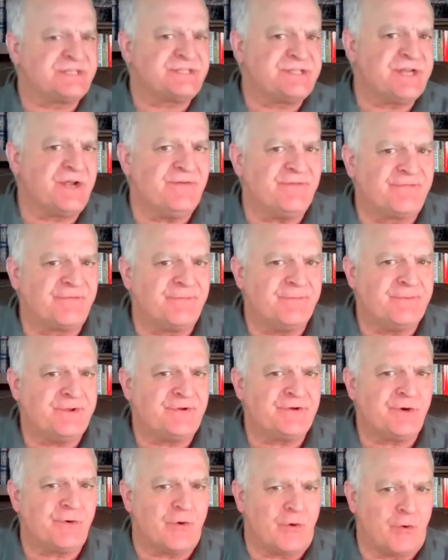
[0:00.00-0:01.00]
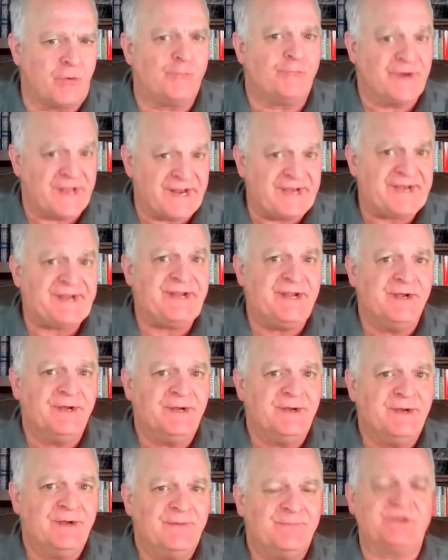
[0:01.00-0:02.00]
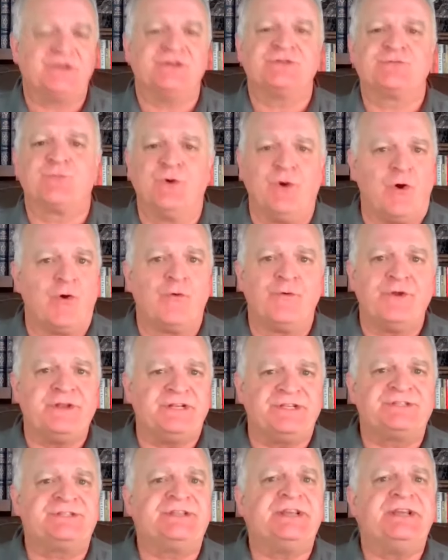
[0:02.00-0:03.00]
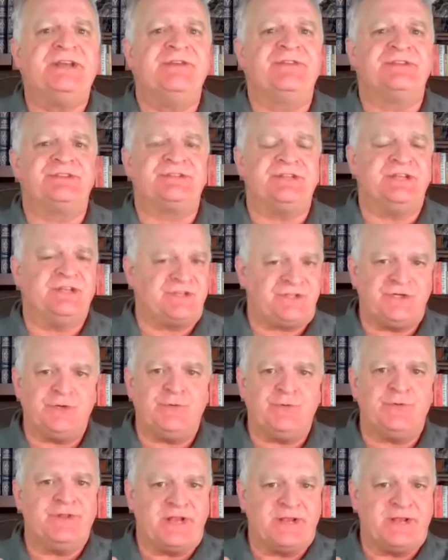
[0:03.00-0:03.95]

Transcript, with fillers: something familiar already? Because we're already seeing this issue in,